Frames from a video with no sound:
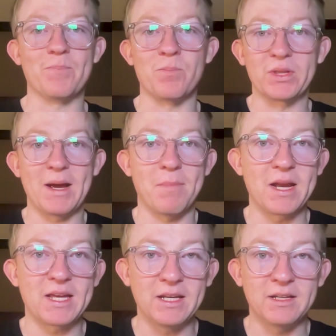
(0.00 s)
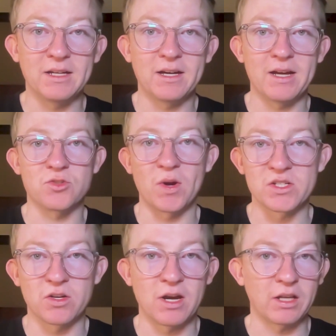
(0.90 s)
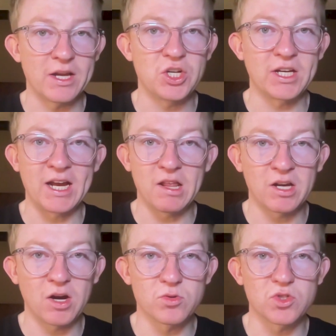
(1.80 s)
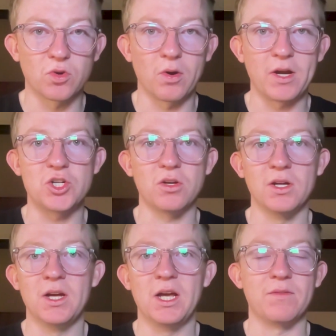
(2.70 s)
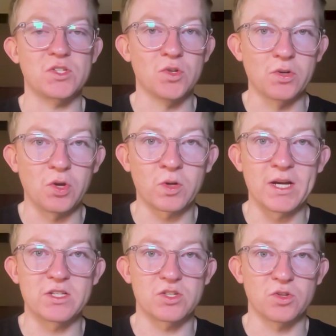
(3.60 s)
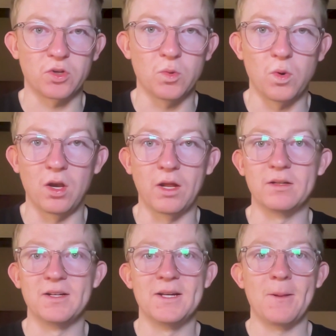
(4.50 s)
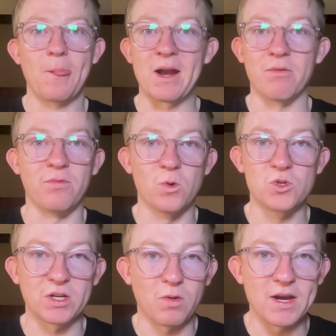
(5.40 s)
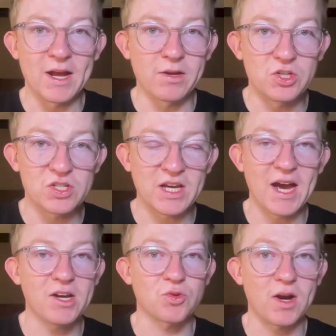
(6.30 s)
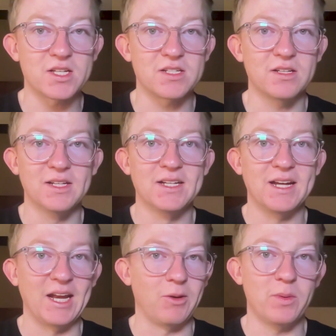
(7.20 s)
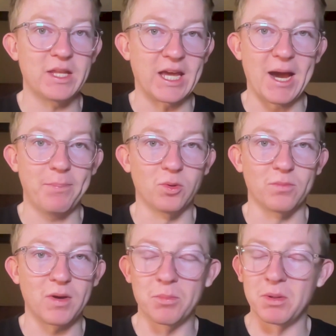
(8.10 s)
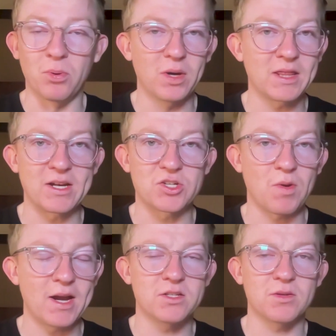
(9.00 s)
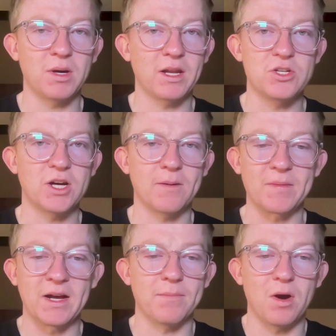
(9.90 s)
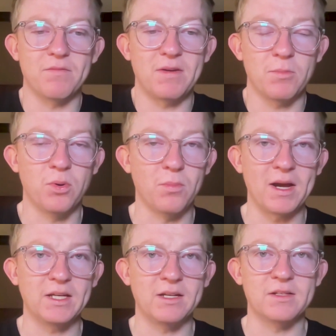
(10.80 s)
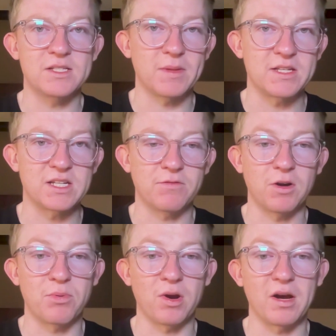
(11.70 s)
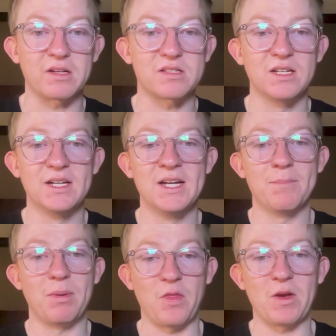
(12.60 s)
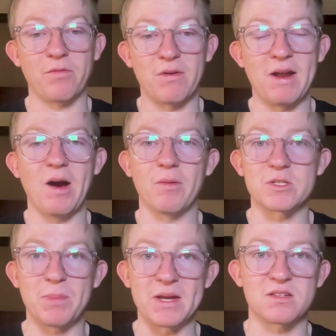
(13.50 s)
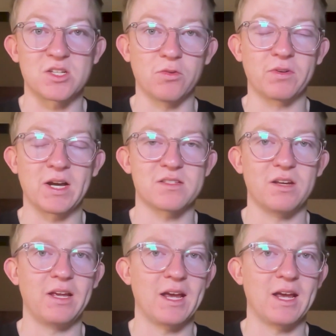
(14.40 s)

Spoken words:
put that money in a Trezor, a Ledger, get it in cold storage. If it's not your keys, it's not your wallet. And unfortunately right now, you just can't trust anyone with your capital. I'd be putting that straight into my ledger. I've never put money in some of these C5 products, but I think for now it's best to self-custody